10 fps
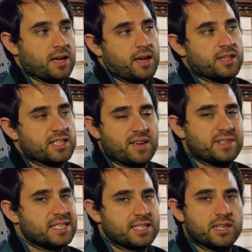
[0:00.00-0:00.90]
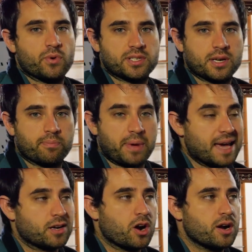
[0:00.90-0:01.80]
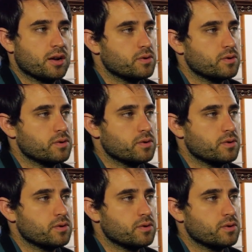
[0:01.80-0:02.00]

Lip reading: Again, the 760 wasn't a bad card,